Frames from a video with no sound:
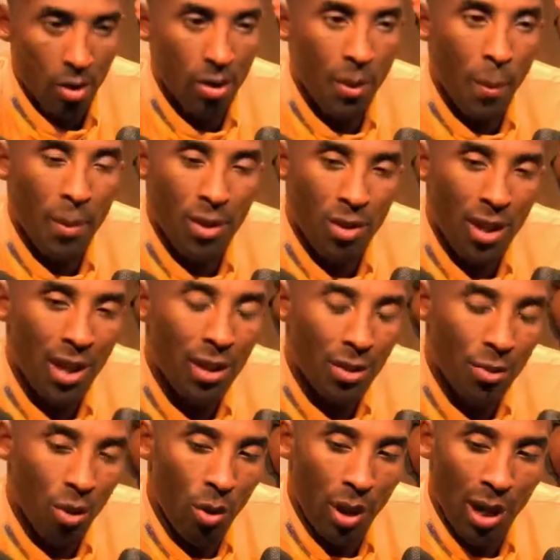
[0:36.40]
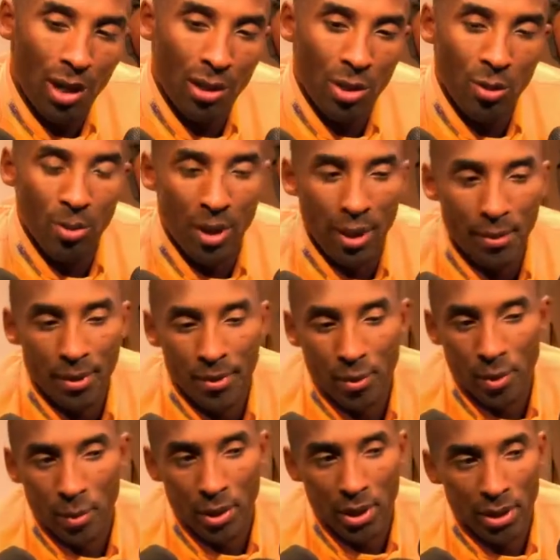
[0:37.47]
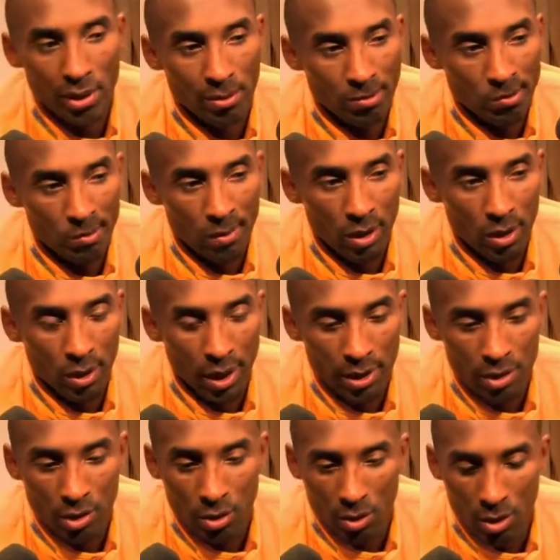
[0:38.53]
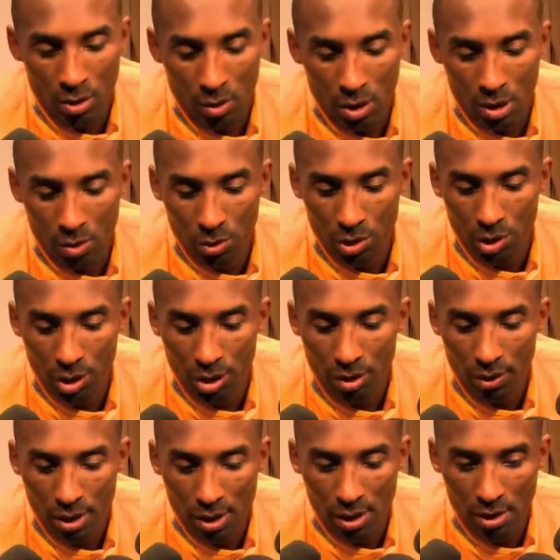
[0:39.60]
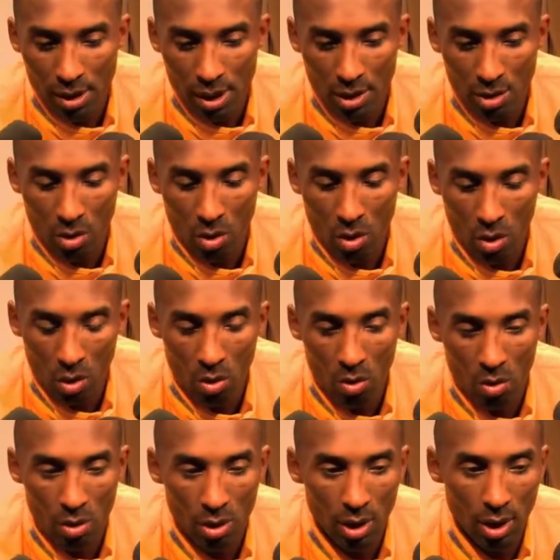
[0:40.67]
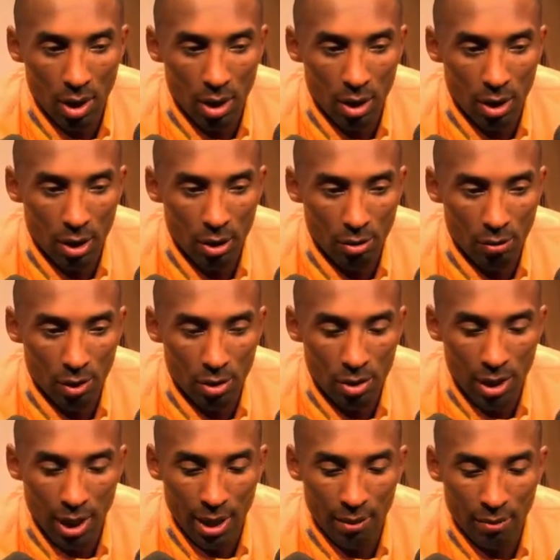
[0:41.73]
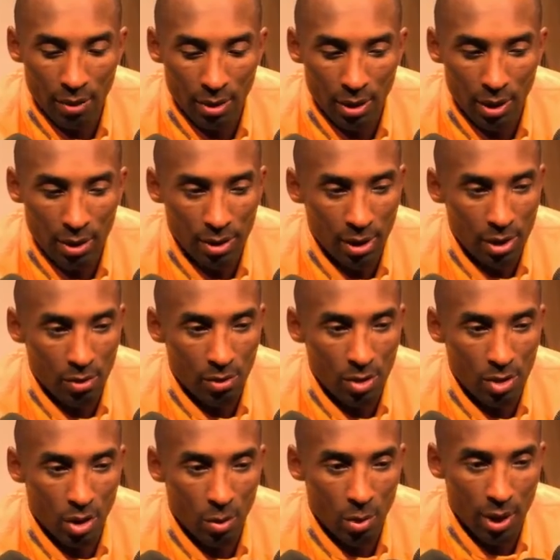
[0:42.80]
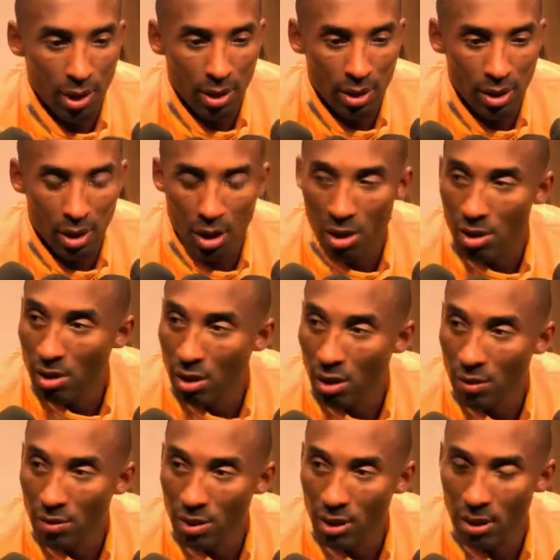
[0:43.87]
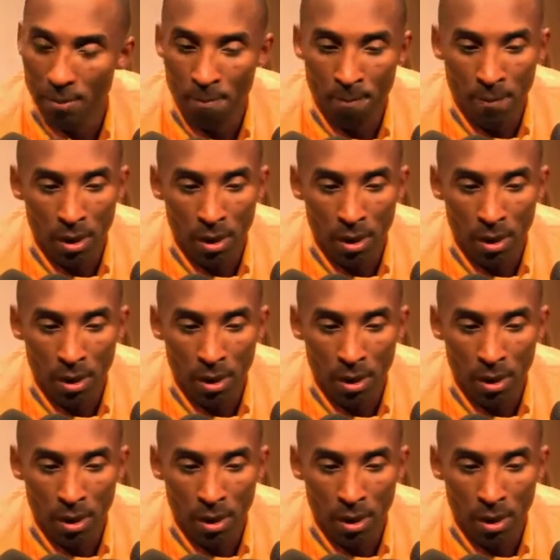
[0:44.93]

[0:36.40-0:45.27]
I mean, you kind of throw it out a little bit. I mean, we didn't, execute as well as we should have as a whole in the first half, and as a result, we kind of dug ourselves deep.